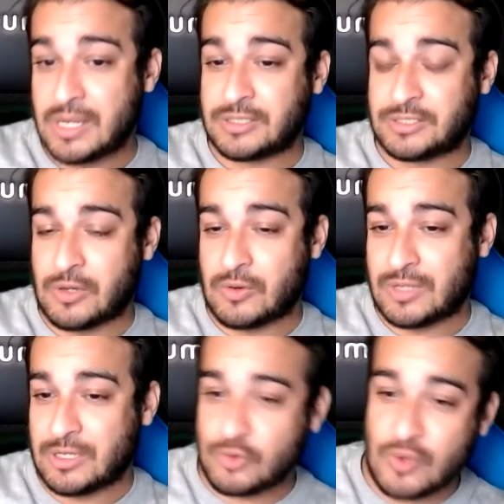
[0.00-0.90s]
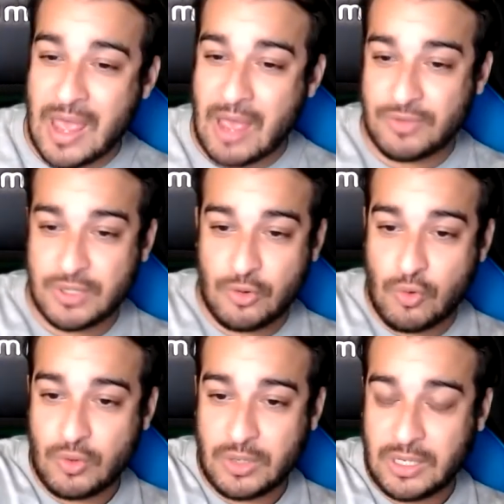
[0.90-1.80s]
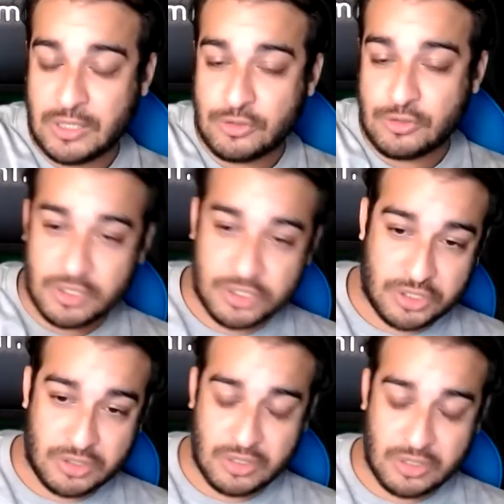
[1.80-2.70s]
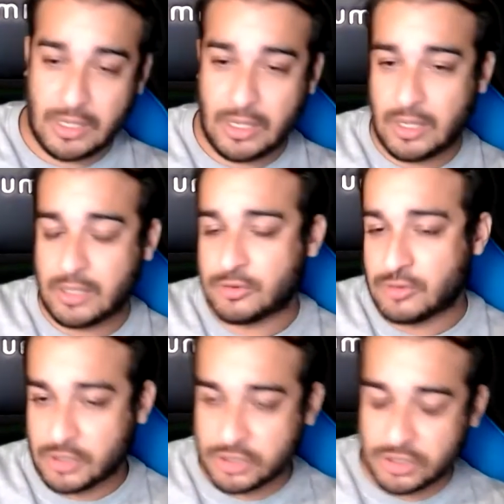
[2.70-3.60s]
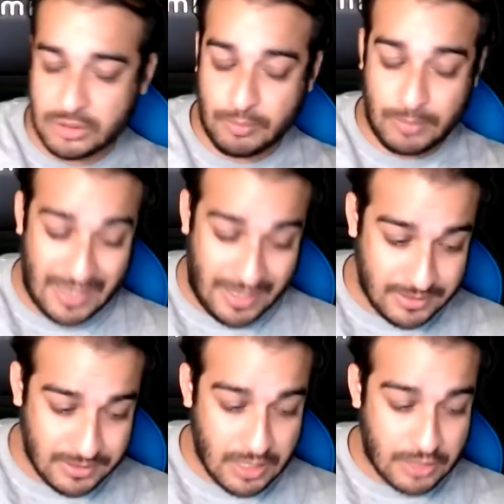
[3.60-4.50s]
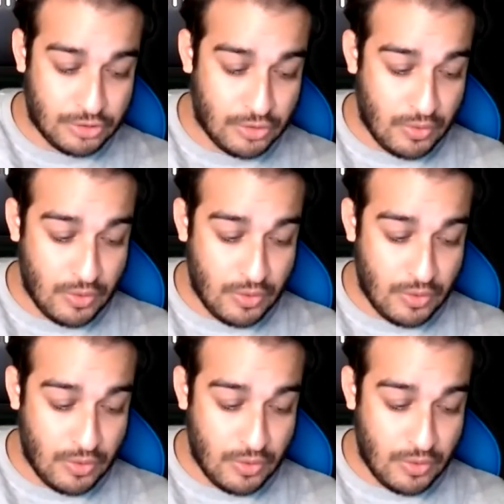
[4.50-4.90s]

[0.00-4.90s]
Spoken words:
So they do have their own introduction plans. So,